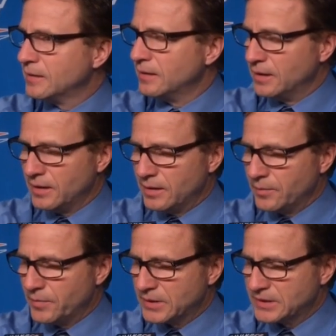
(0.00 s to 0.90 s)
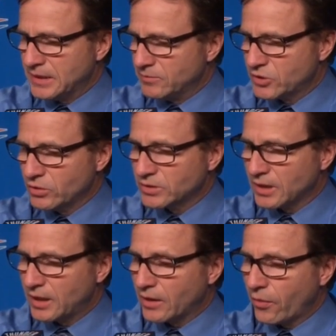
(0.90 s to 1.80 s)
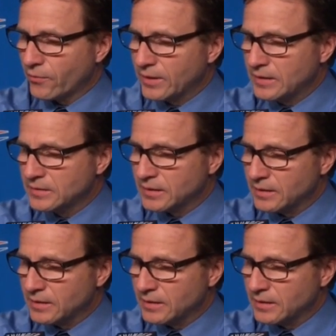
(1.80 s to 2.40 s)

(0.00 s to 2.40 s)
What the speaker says: This team shoots a lot of threes,